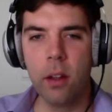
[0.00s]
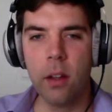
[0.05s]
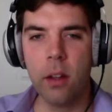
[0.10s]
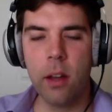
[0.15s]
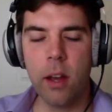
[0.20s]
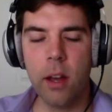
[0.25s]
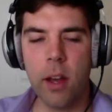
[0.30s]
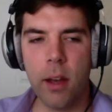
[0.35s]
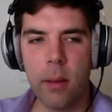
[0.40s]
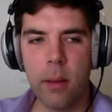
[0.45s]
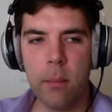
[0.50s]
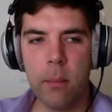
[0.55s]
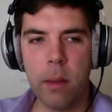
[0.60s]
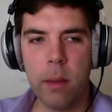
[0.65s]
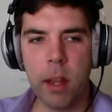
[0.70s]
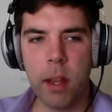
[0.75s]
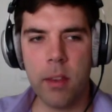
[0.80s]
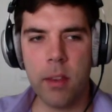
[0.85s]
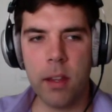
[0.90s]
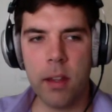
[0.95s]
and
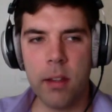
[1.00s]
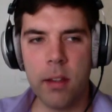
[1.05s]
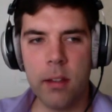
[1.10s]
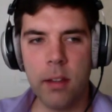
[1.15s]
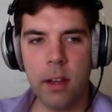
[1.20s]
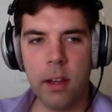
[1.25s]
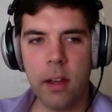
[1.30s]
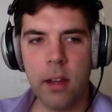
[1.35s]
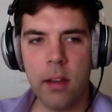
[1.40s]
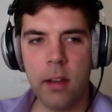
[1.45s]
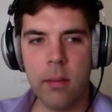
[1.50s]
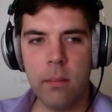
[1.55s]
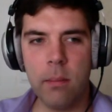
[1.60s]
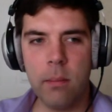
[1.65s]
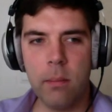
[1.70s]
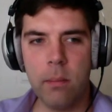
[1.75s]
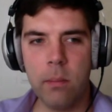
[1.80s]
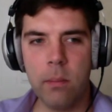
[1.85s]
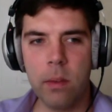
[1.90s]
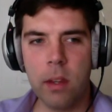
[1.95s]
that
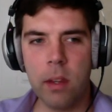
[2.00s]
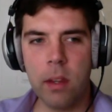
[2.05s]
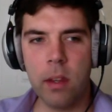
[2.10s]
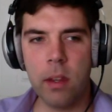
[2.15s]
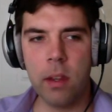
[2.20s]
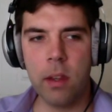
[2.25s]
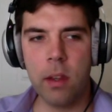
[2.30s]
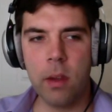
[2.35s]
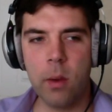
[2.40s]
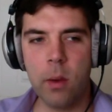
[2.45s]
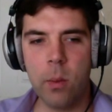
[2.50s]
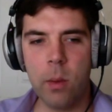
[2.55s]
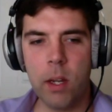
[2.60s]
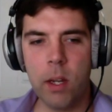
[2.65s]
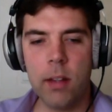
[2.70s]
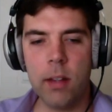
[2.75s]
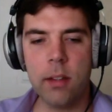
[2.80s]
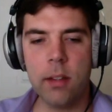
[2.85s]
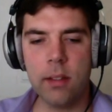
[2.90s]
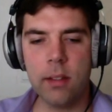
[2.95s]
we
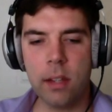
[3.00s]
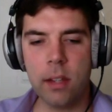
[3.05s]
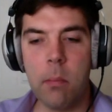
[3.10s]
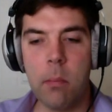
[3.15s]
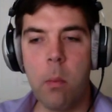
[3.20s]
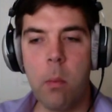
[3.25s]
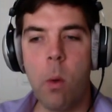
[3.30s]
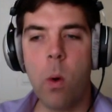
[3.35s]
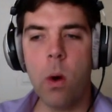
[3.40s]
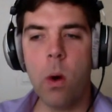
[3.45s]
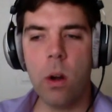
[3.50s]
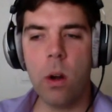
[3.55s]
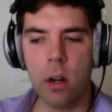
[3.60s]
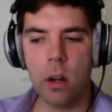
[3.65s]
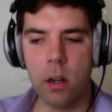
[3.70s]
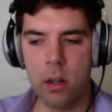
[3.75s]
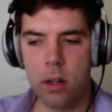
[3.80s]
get to see more